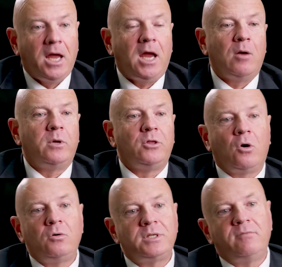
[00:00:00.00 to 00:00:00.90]
And when
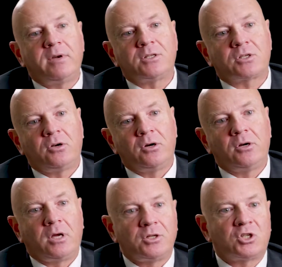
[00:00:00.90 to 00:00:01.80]
those events
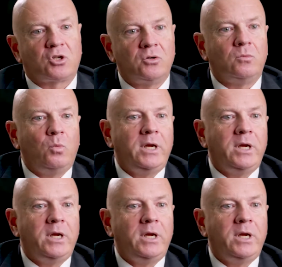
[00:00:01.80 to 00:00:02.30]
occurred on certain